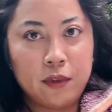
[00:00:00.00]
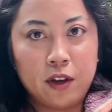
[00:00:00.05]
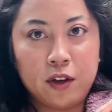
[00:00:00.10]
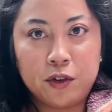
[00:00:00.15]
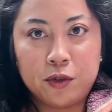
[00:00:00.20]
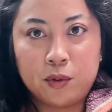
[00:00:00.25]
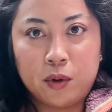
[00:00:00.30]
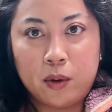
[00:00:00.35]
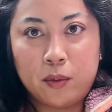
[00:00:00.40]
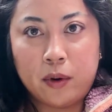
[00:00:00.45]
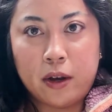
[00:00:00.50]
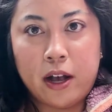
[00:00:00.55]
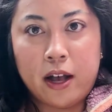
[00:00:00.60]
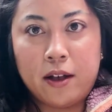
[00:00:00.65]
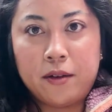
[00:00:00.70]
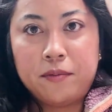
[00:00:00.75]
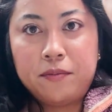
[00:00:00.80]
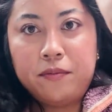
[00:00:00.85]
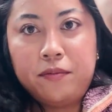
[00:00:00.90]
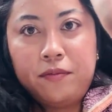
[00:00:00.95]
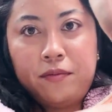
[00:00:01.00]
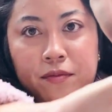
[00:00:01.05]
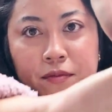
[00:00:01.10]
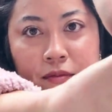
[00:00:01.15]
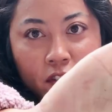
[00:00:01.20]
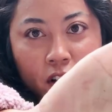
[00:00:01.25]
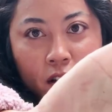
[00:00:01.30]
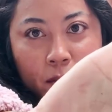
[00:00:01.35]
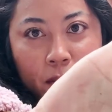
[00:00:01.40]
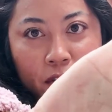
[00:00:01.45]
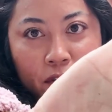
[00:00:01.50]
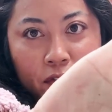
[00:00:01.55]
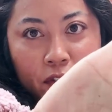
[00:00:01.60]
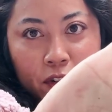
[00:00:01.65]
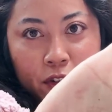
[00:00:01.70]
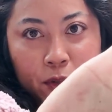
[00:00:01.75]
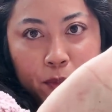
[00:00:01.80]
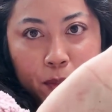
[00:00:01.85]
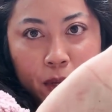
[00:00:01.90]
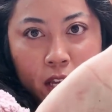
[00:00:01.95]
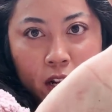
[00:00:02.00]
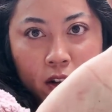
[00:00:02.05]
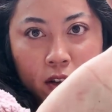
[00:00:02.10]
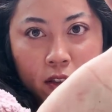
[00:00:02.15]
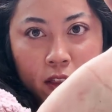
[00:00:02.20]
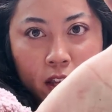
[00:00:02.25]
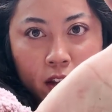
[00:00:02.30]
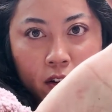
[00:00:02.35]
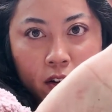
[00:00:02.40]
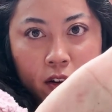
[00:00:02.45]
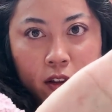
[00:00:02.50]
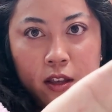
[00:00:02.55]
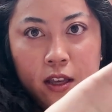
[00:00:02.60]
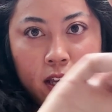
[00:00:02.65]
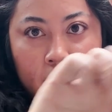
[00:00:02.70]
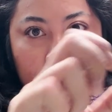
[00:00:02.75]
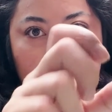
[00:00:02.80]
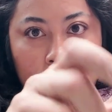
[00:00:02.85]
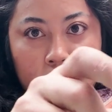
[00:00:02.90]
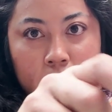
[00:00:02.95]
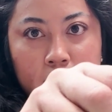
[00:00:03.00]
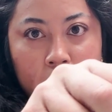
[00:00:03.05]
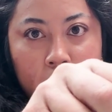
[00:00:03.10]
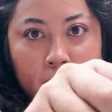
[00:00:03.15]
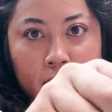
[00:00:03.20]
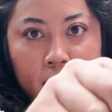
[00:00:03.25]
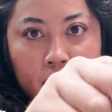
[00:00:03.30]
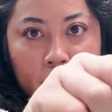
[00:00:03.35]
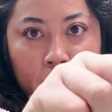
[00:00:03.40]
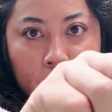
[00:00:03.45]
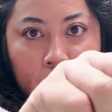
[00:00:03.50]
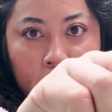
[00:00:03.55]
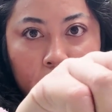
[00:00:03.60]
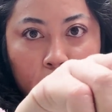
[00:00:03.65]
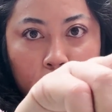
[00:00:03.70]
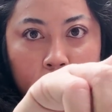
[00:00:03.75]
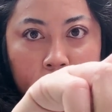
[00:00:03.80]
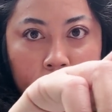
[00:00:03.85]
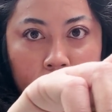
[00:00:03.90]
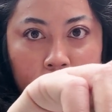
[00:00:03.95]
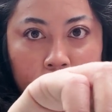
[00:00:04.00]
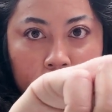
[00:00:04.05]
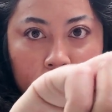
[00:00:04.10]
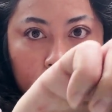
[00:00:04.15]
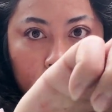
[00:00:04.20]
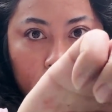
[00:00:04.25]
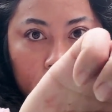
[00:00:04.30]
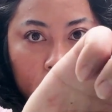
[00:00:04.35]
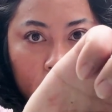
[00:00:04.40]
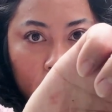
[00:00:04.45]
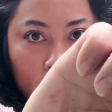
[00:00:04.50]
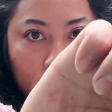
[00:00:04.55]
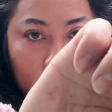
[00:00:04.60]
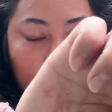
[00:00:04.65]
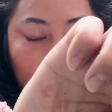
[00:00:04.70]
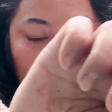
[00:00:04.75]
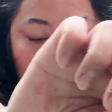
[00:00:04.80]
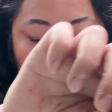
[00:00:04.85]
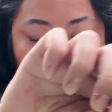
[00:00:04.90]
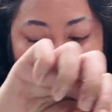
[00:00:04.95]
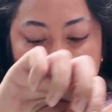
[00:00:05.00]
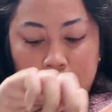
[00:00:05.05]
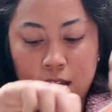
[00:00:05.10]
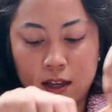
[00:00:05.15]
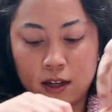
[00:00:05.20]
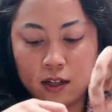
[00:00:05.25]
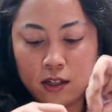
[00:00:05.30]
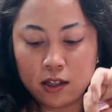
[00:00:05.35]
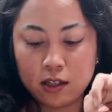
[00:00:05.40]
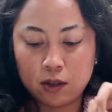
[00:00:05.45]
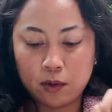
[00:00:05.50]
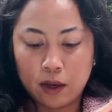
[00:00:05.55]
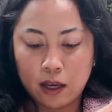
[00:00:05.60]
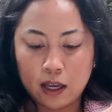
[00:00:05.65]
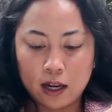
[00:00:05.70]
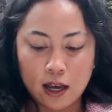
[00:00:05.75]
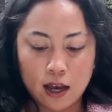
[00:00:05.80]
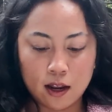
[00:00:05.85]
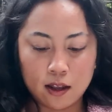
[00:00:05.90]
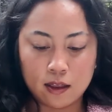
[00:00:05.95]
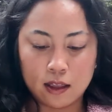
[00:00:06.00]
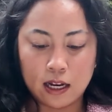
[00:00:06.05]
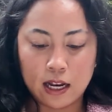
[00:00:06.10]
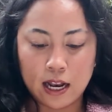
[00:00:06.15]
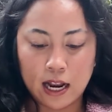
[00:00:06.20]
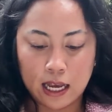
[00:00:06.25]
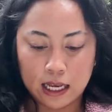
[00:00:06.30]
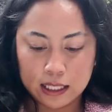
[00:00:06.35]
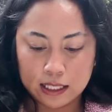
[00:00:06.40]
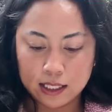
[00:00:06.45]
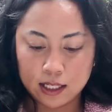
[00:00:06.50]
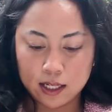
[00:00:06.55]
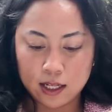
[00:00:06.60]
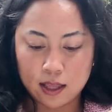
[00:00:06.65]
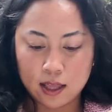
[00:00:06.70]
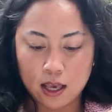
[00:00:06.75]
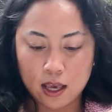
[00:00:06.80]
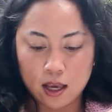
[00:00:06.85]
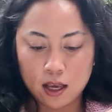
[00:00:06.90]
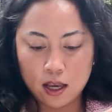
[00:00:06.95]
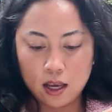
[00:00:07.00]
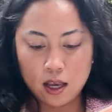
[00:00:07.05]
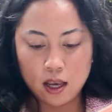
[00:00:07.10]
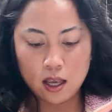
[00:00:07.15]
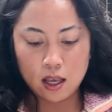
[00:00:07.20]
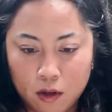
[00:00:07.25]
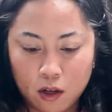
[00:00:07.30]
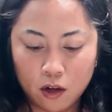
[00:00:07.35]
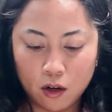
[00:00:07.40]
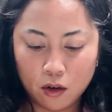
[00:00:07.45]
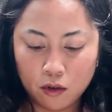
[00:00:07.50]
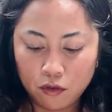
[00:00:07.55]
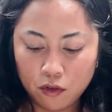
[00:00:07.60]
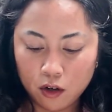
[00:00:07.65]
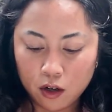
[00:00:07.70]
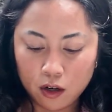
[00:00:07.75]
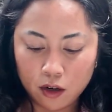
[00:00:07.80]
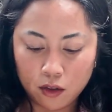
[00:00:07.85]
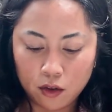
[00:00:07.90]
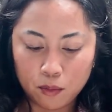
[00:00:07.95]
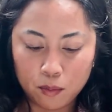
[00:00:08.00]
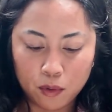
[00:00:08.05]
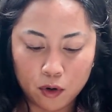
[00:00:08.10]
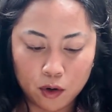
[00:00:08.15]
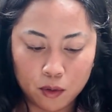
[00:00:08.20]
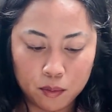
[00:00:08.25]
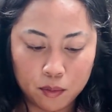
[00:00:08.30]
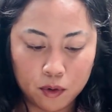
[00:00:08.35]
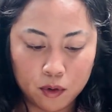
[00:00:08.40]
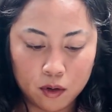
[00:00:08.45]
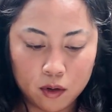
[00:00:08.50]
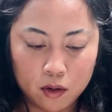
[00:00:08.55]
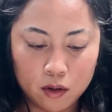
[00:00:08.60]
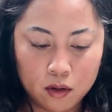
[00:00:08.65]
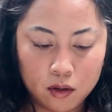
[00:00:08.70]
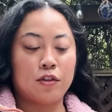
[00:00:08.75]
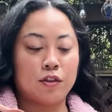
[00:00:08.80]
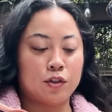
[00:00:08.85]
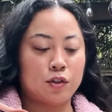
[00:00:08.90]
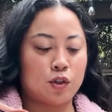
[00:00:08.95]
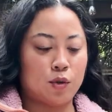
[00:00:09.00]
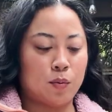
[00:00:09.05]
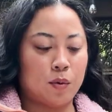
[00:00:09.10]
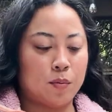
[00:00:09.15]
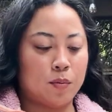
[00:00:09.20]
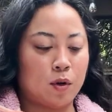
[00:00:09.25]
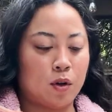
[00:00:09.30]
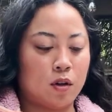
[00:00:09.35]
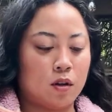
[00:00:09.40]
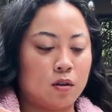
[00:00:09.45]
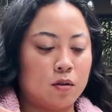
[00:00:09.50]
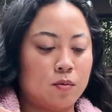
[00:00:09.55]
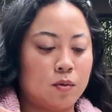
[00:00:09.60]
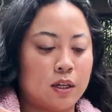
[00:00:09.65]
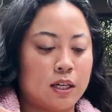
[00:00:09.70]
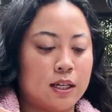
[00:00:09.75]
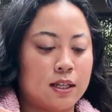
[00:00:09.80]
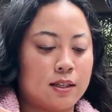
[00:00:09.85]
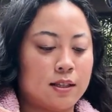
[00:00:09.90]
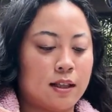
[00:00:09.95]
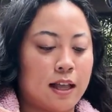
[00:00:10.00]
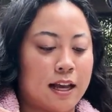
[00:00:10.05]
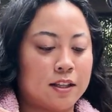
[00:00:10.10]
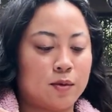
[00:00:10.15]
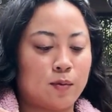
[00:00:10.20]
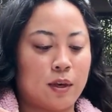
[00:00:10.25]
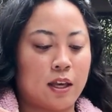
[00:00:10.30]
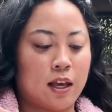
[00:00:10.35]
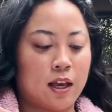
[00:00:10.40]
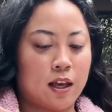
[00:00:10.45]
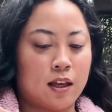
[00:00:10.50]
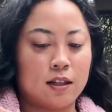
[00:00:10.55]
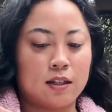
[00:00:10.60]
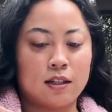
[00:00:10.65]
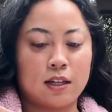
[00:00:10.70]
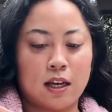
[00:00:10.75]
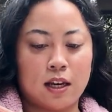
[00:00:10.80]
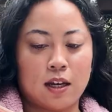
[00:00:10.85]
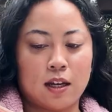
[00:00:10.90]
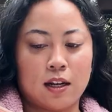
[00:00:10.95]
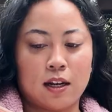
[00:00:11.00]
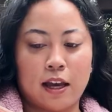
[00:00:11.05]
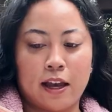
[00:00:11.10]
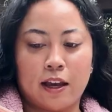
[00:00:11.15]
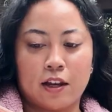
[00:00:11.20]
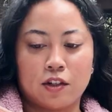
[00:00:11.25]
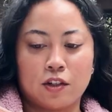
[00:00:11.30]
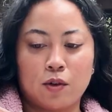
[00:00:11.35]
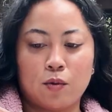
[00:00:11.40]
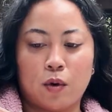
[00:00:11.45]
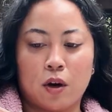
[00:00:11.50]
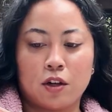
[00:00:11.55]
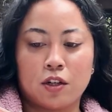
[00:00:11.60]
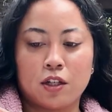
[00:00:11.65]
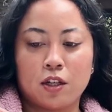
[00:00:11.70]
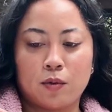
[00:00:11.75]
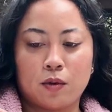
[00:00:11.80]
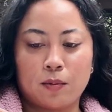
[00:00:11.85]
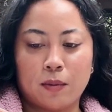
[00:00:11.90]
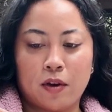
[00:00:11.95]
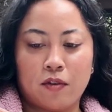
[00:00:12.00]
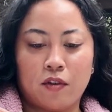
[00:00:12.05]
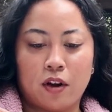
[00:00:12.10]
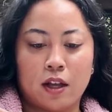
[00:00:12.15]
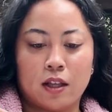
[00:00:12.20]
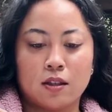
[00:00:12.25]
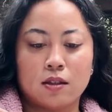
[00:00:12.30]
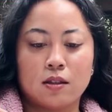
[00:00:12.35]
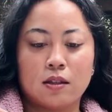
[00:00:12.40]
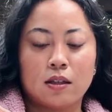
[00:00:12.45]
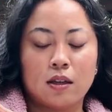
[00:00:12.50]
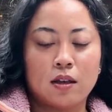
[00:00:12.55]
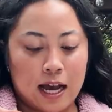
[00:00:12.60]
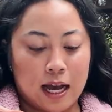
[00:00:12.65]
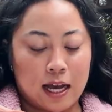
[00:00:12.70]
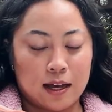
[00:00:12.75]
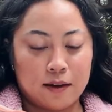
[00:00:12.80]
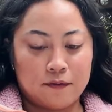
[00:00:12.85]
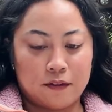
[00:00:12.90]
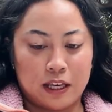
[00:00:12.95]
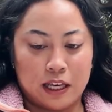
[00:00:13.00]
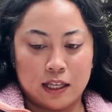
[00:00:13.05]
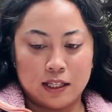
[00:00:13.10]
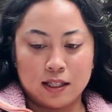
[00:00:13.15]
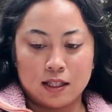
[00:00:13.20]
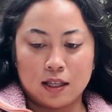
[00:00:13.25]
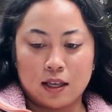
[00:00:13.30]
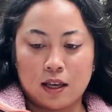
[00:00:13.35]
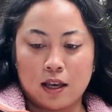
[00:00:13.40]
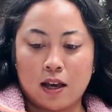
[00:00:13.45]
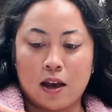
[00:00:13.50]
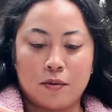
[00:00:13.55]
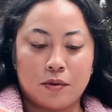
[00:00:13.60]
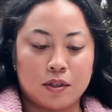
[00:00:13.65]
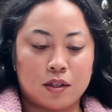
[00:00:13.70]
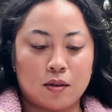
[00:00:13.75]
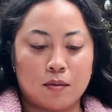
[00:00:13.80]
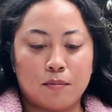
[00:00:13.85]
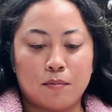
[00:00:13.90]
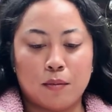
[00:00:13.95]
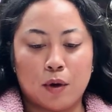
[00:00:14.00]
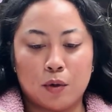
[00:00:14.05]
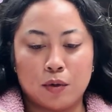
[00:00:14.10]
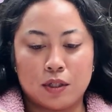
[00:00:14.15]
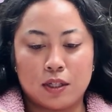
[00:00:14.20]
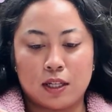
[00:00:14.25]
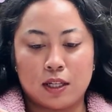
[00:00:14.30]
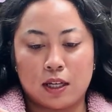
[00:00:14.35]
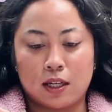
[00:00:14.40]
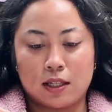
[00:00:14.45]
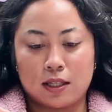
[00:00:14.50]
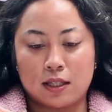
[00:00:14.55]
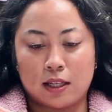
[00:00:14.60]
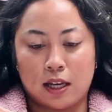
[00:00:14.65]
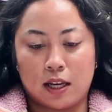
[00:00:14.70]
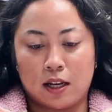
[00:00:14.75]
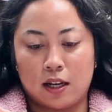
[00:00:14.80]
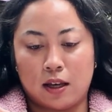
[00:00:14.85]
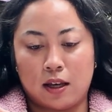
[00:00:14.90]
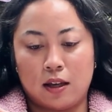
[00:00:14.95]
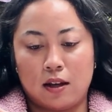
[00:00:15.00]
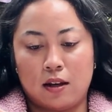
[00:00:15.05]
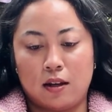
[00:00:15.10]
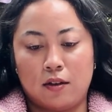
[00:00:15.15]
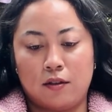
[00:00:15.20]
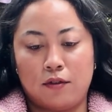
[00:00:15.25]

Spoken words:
Here's where we're at. Got my first bead on there and I made the wire into a little loop at the end so I could add the next thing. I'm gonna go for another purple. The Super Bowl was last weekend and I actually watched it with my friends. Obviously, I was the most excited